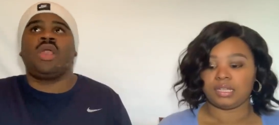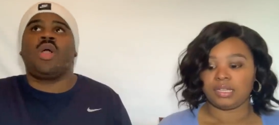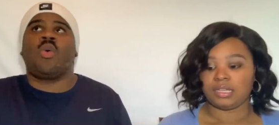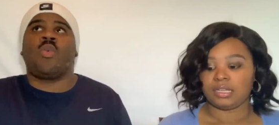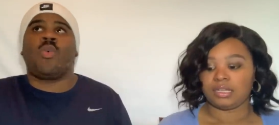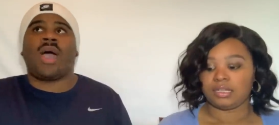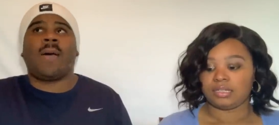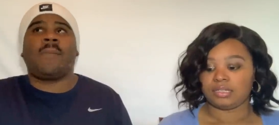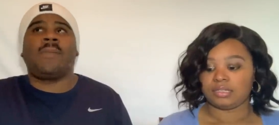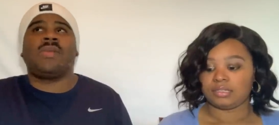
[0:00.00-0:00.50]

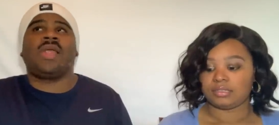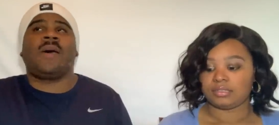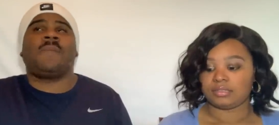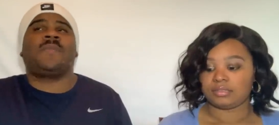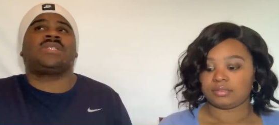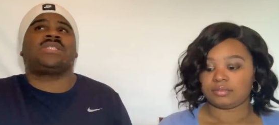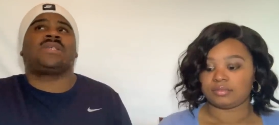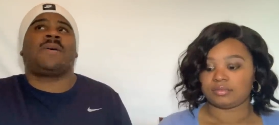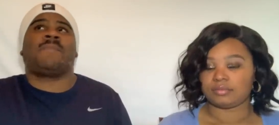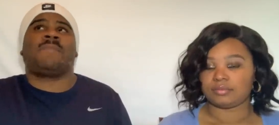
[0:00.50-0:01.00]
Speaker 1: Wobble
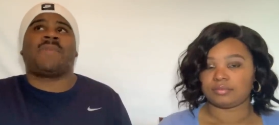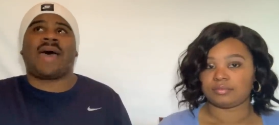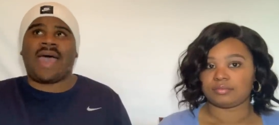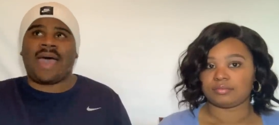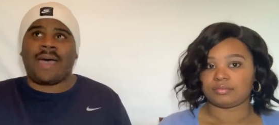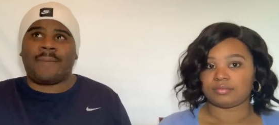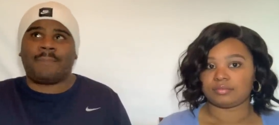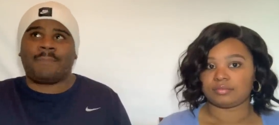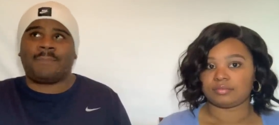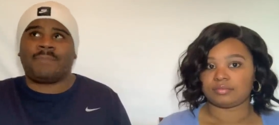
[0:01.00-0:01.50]
Up is a
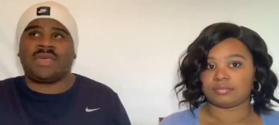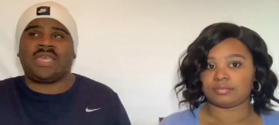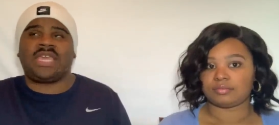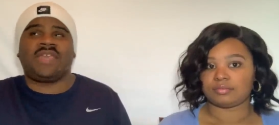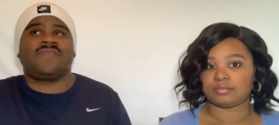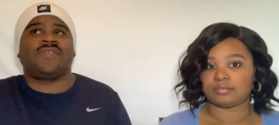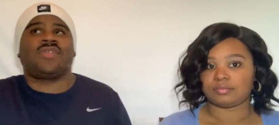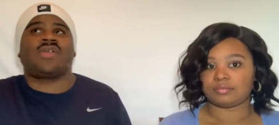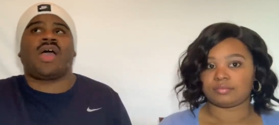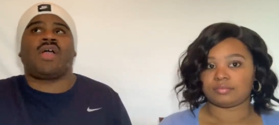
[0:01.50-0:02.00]
bop,
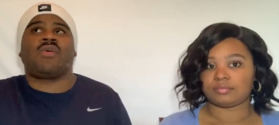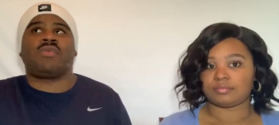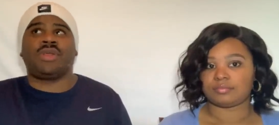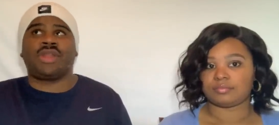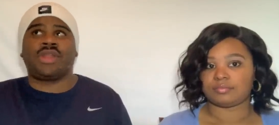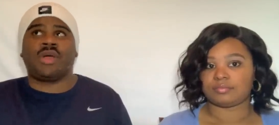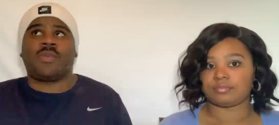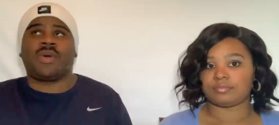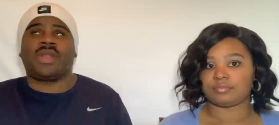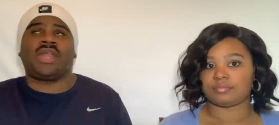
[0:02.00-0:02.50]
even though I
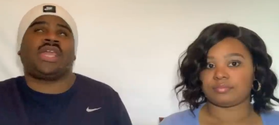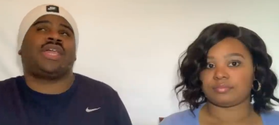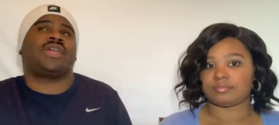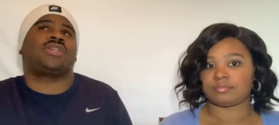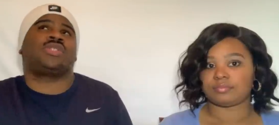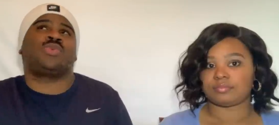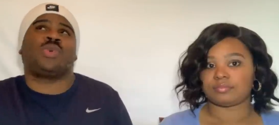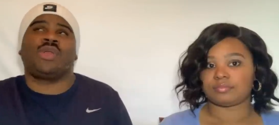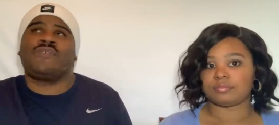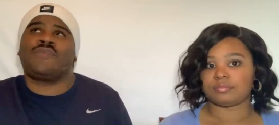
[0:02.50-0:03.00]
really don't want to
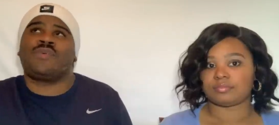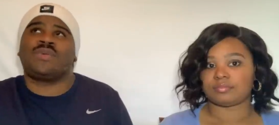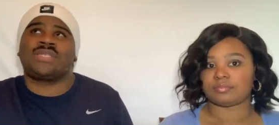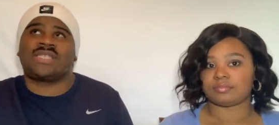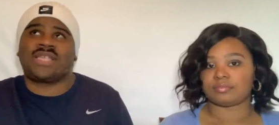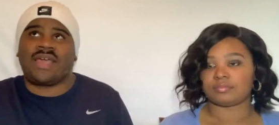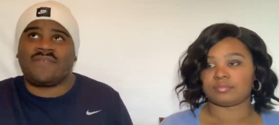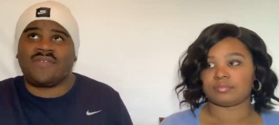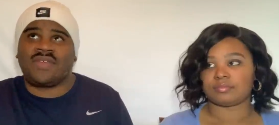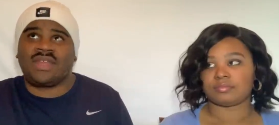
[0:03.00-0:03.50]
hear
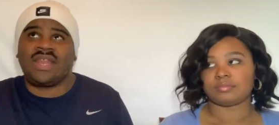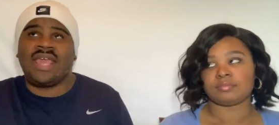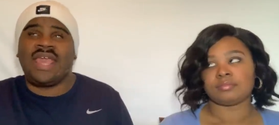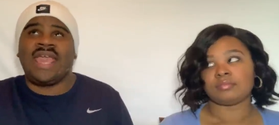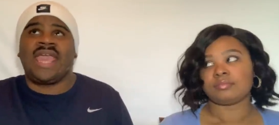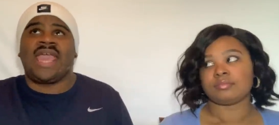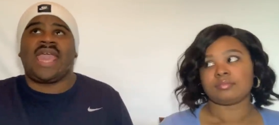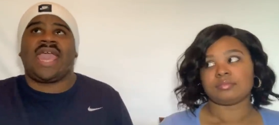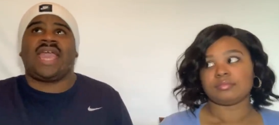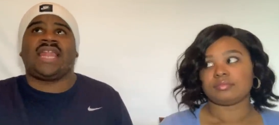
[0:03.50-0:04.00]
24
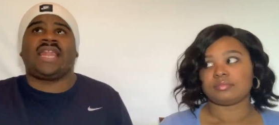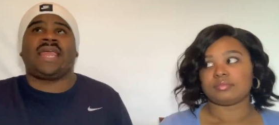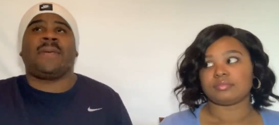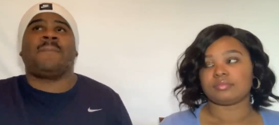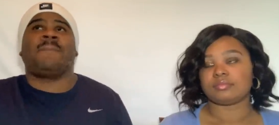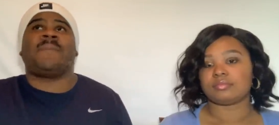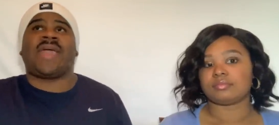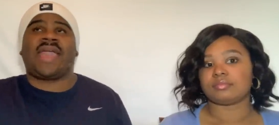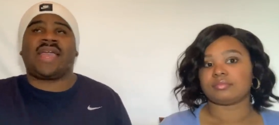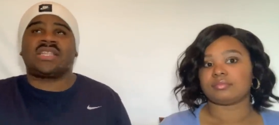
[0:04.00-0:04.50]
7. And
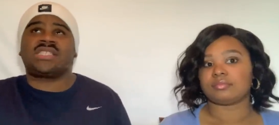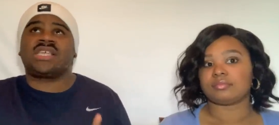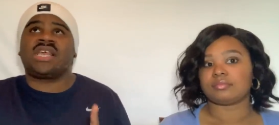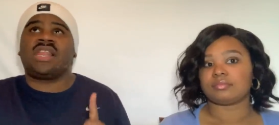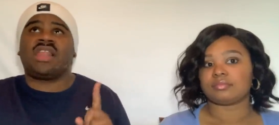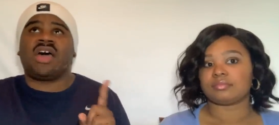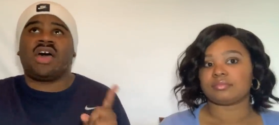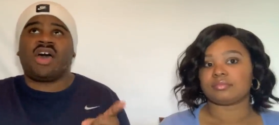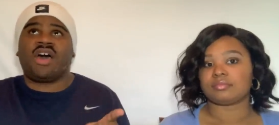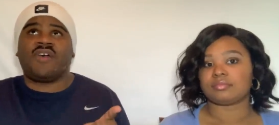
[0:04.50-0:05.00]
then Back
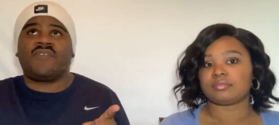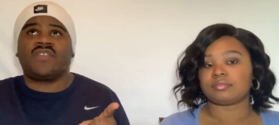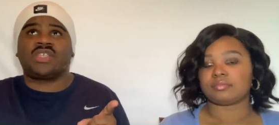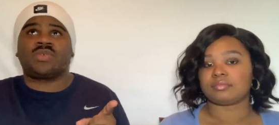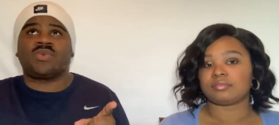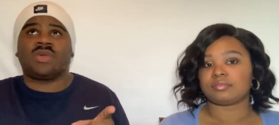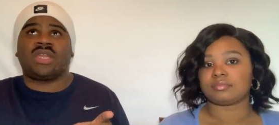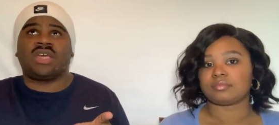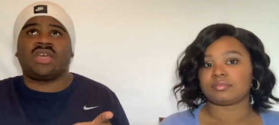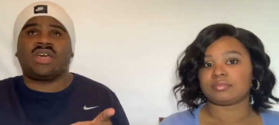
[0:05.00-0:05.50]
to Love
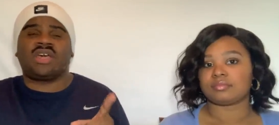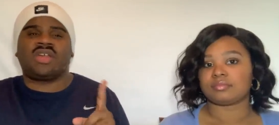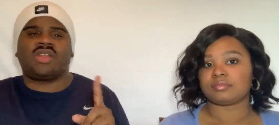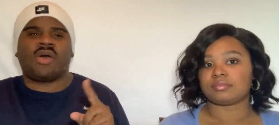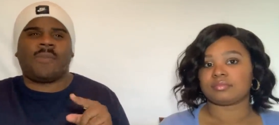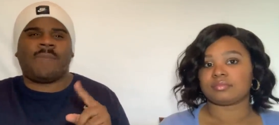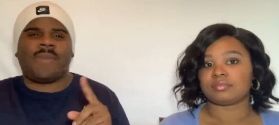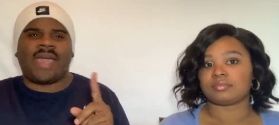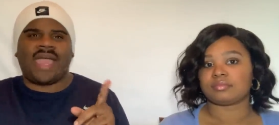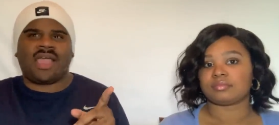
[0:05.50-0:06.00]
is really
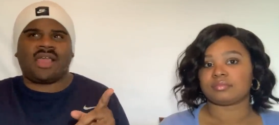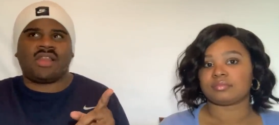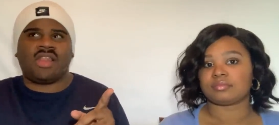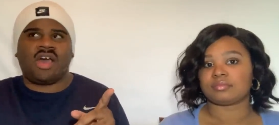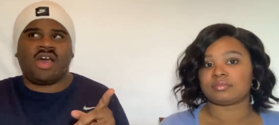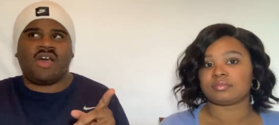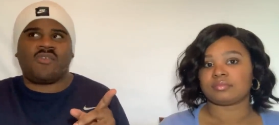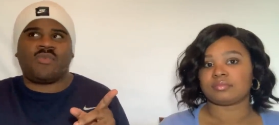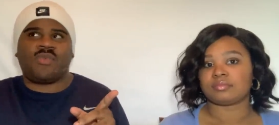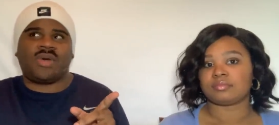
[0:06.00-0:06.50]
good, or Back
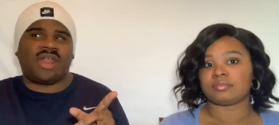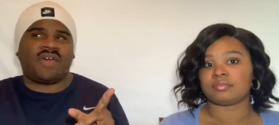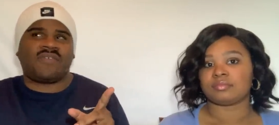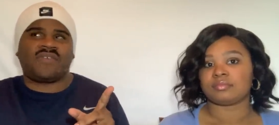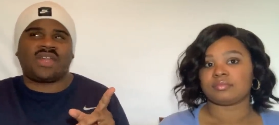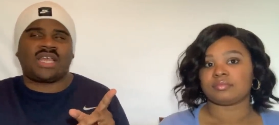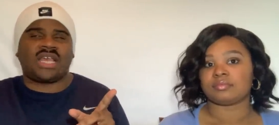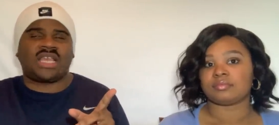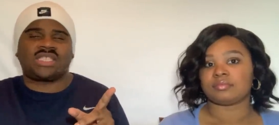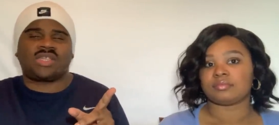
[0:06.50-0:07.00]
Love,
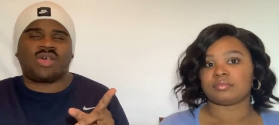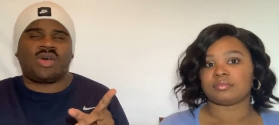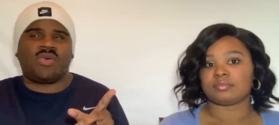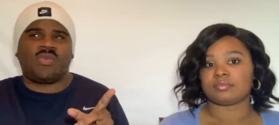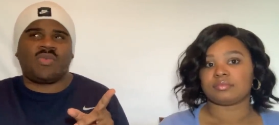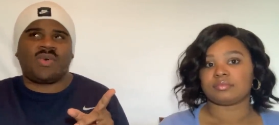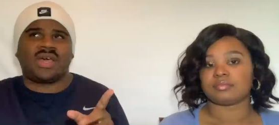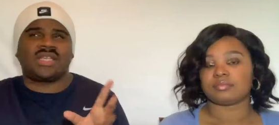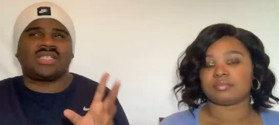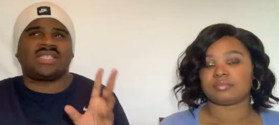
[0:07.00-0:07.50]
whatever that
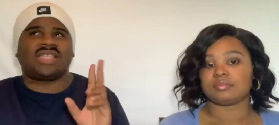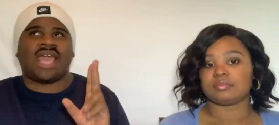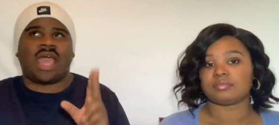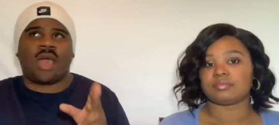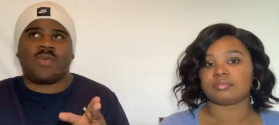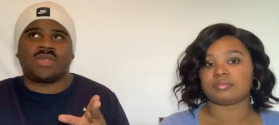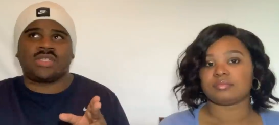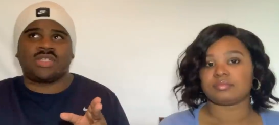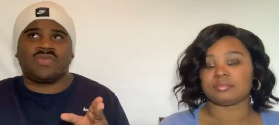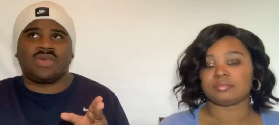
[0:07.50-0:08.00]
song was.
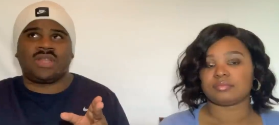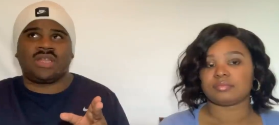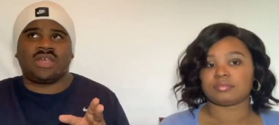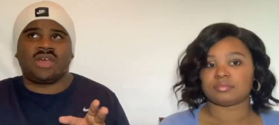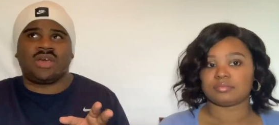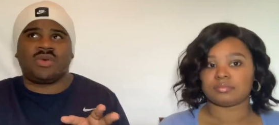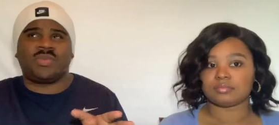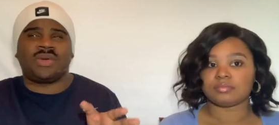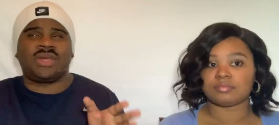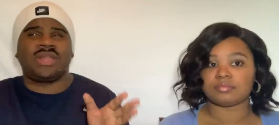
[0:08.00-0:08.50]
That was a
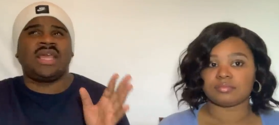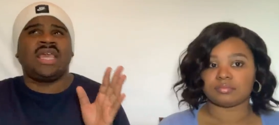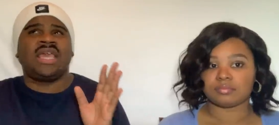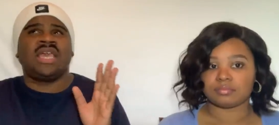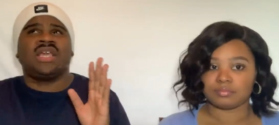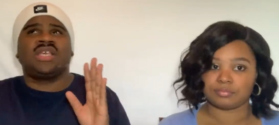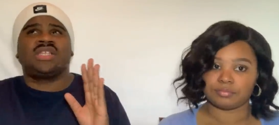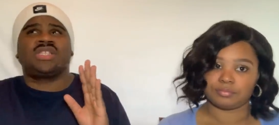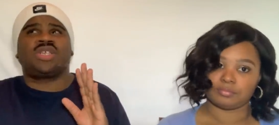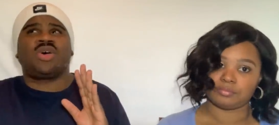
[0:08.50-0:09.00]
really good one. Mm
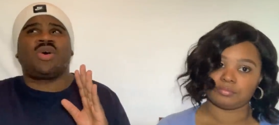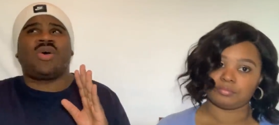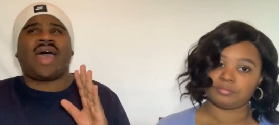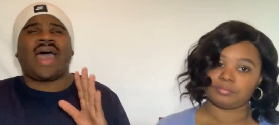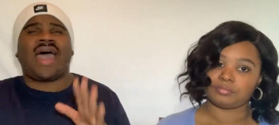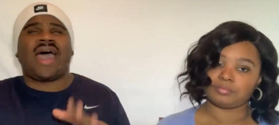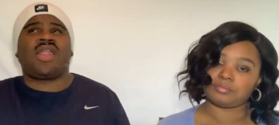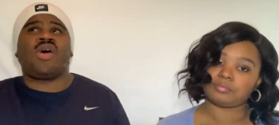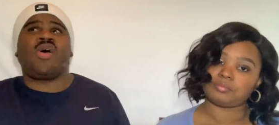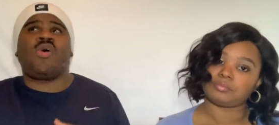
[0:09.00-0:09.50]
-hmm. So
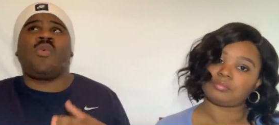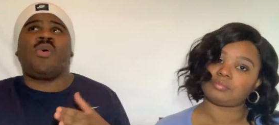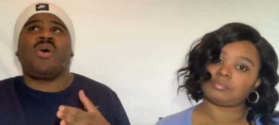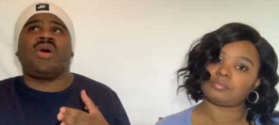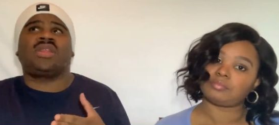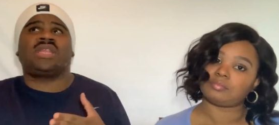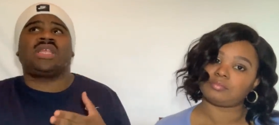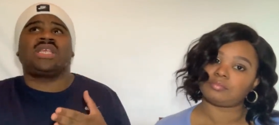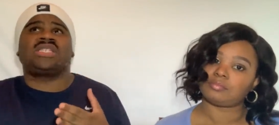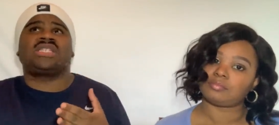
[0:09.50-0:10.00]
I don't
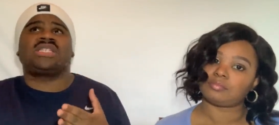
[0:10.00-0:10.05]
want this